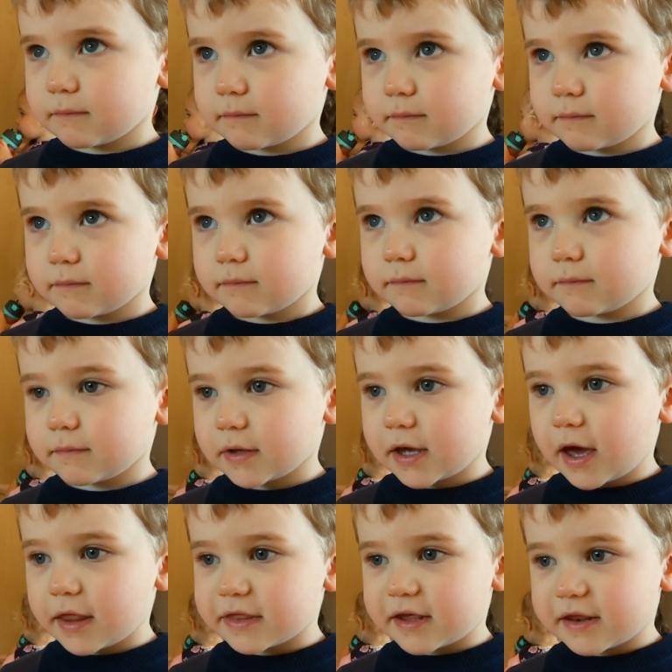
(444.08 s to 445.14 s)
Yeah.
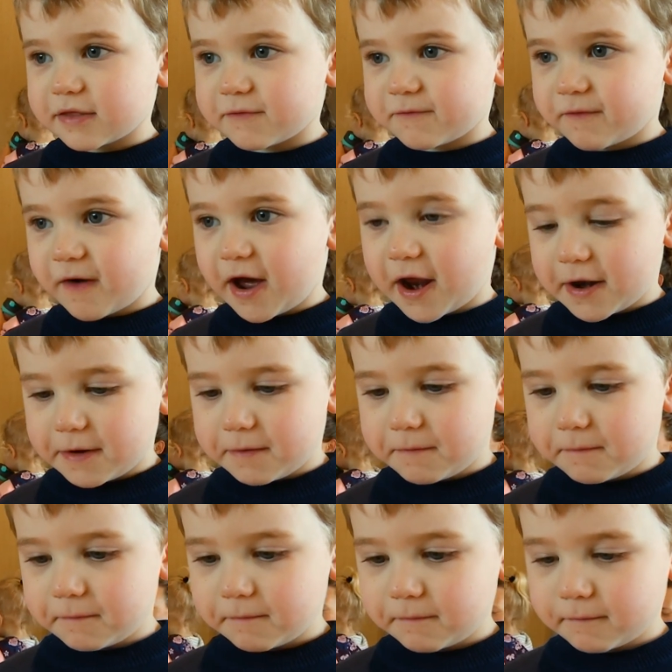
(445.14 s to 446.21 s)
Because it's
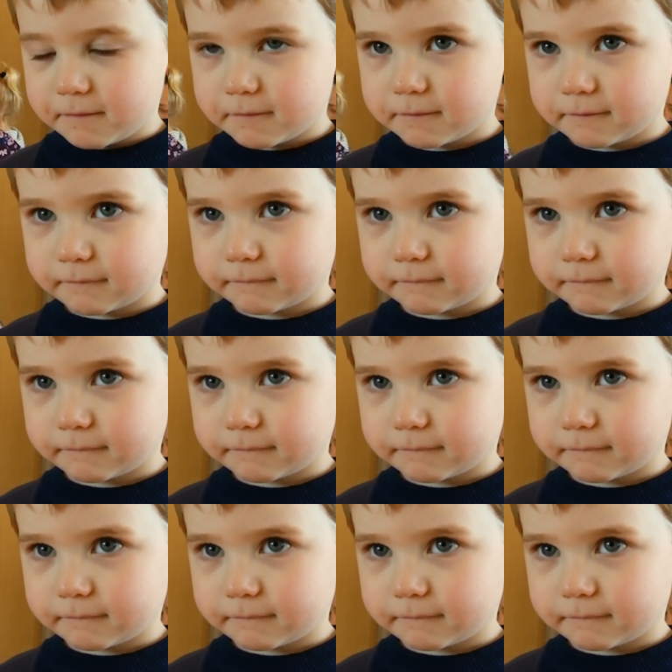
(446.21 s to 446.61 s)
fun.